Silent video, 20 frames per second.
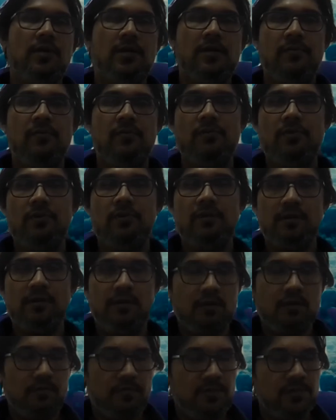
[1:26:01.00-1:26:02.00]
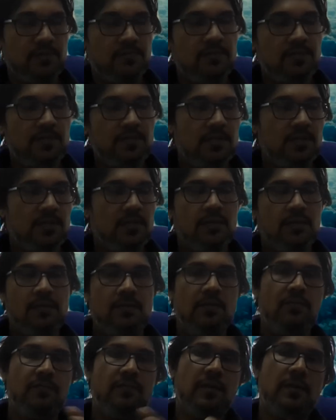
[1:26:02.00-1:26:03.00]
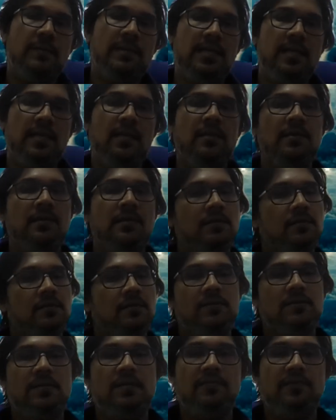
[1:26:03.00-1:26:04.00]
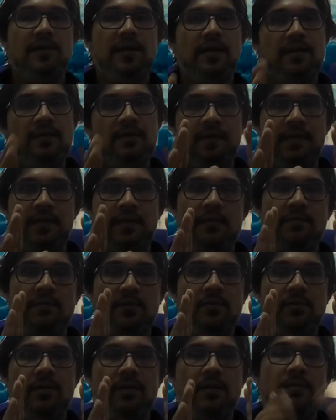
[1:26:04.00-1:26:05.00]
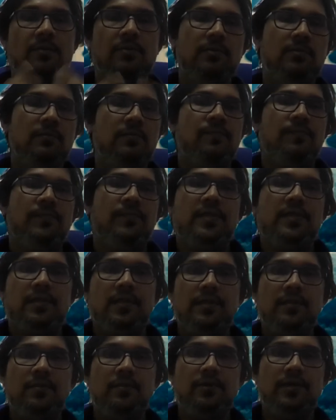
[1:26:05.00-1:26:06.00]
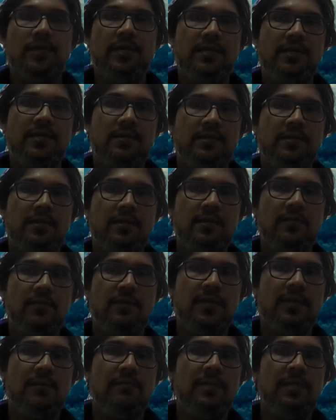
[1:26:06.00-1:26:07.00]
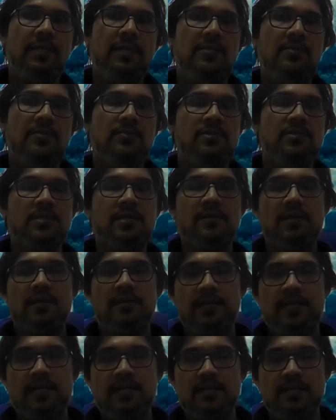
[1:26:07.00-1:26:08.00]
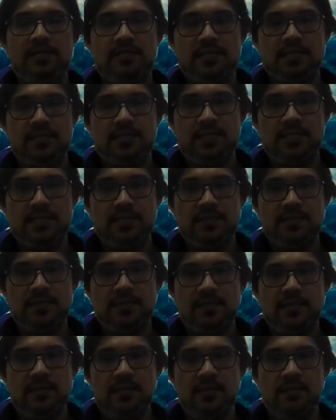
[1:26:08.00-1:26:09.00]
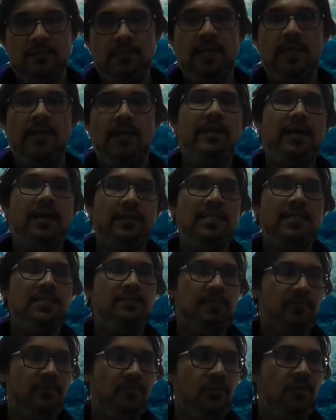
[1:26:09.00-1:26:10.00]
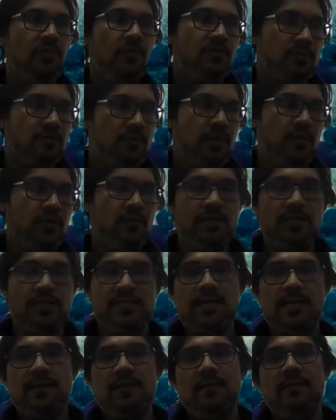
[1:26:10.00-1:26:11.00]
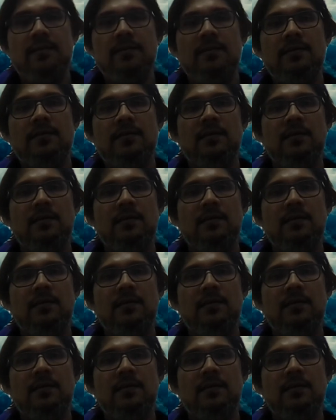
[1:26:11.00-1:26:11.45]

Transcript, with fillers: you have own uh, office work, your family. So define whatever you can do and then do it. Uh, if you have many issues, I can, we can discuss as well. But I have done this before, so I know exactly the